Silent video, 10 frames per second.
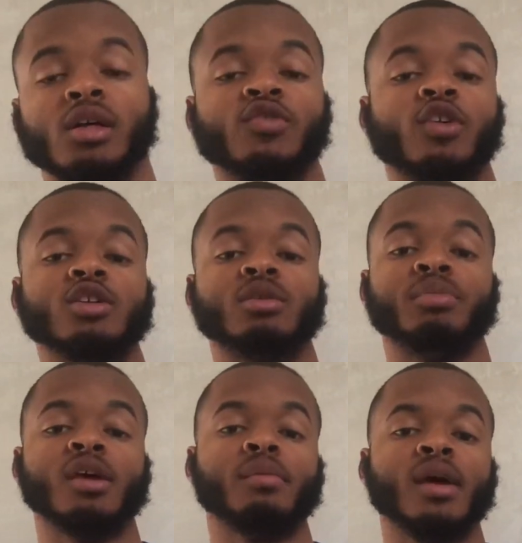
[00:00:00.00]
As far as the
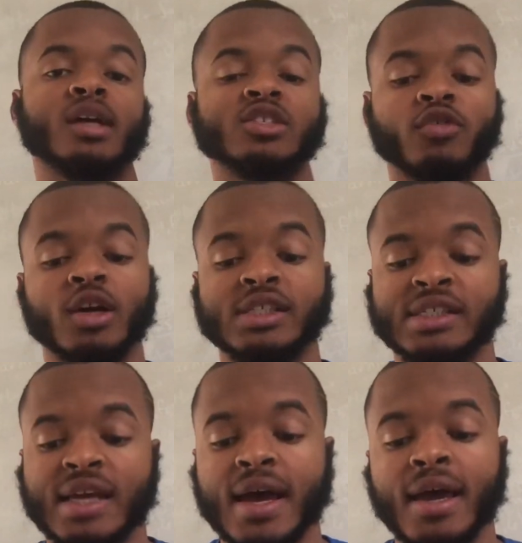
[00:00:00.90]
big man, as far as
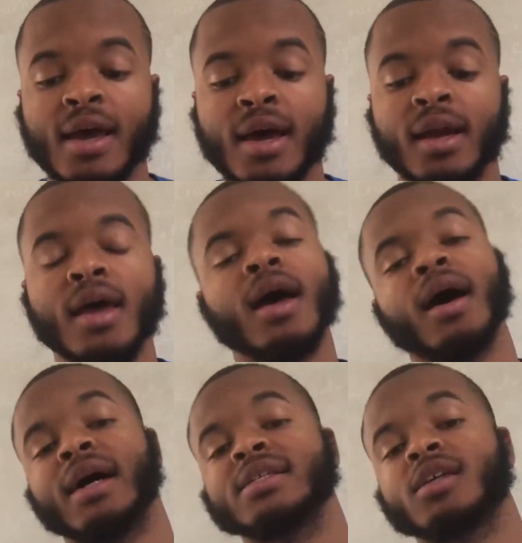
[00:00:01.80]
Zion,
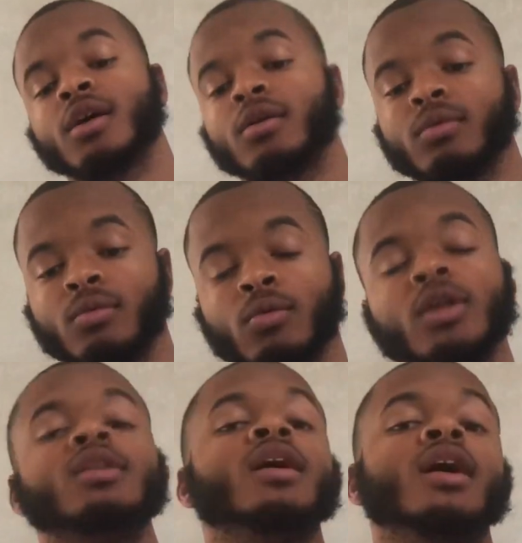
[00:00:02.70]

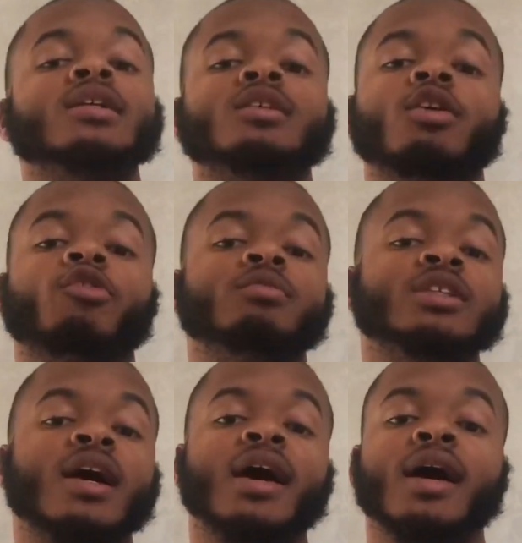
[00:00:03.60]
one thing I saw from
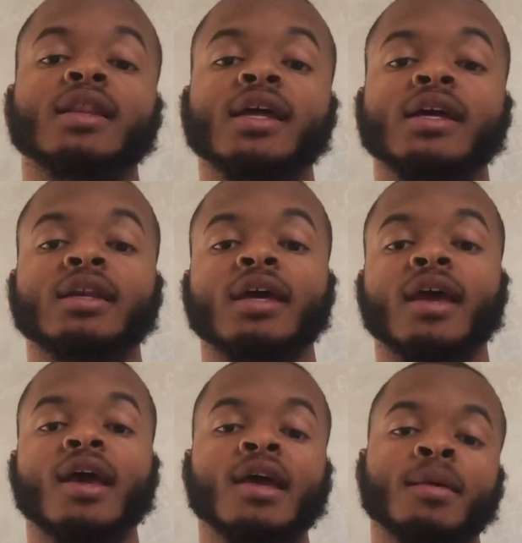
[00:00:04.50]
Zion late in the
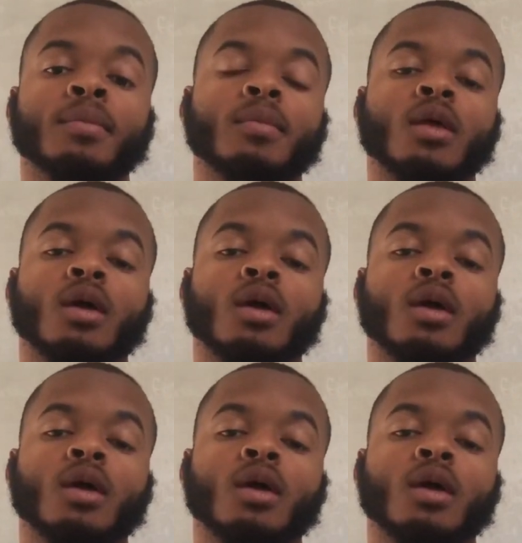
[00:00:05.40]
game.